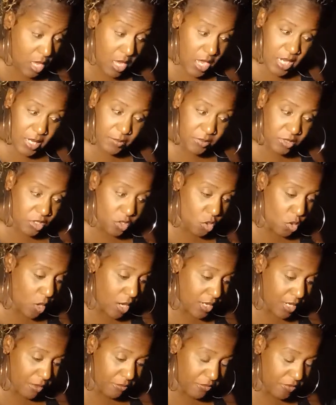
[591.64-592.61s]
And I'm still
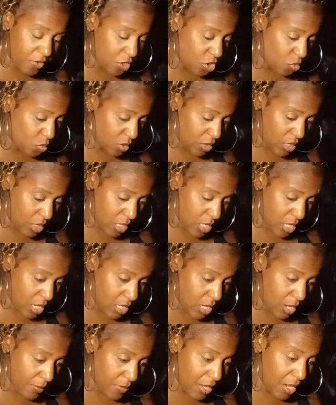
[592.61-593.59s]
quite not finished with it yet.
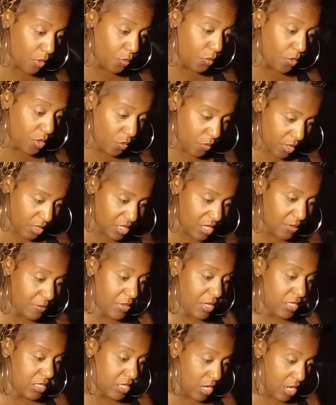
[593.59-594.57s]
I mean, I really want to take
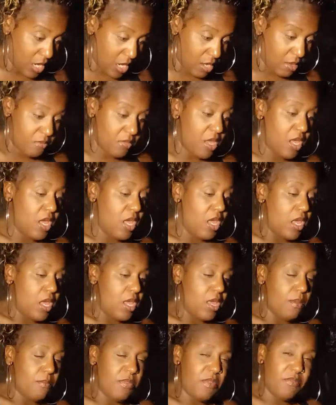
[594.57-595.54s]
my time
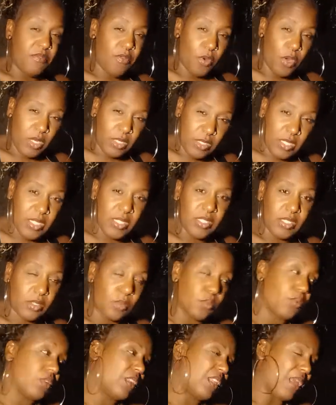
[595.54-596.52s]
and be very
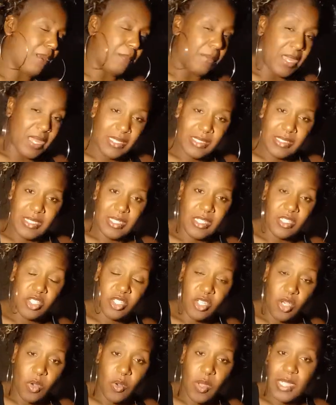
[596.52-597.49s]
detailed with that painting.
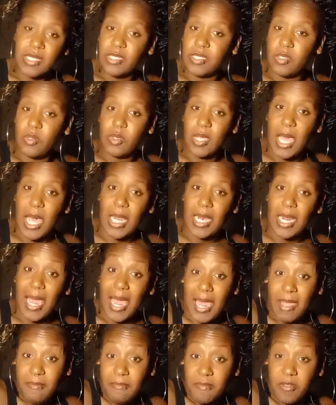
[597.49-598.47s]
So I still got,
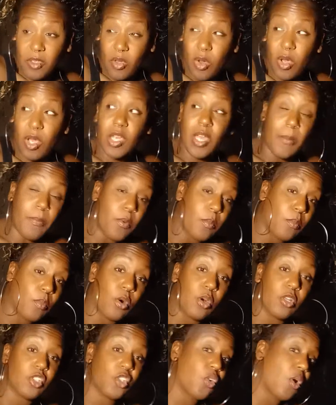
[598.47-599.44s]
I feel, a couple
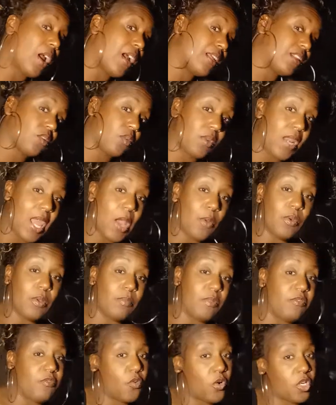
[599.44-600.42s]
more tries on that one
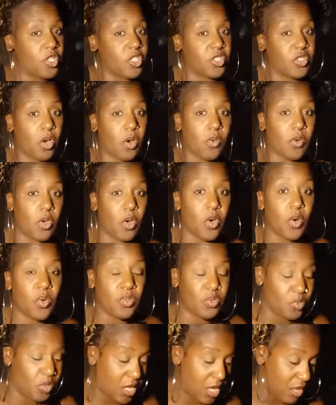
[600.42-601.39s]
before I start on a whole
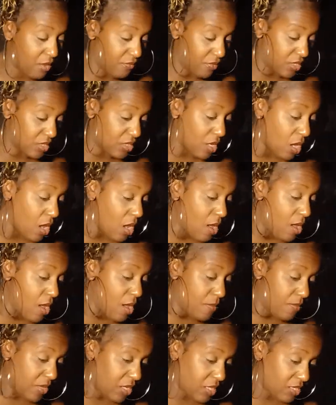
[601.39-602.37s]
new canvas,
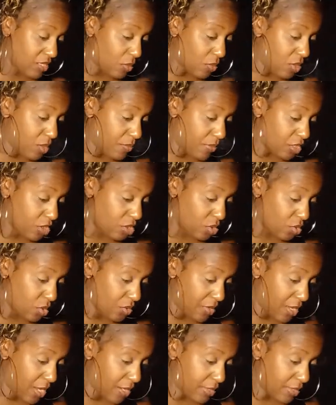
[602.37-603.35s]
because I want to make sure
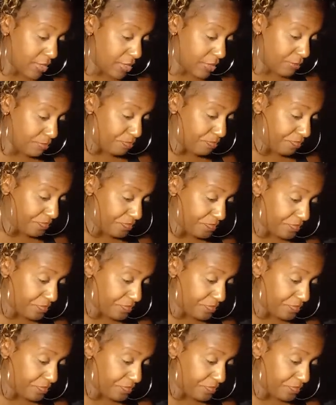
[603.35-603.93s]
that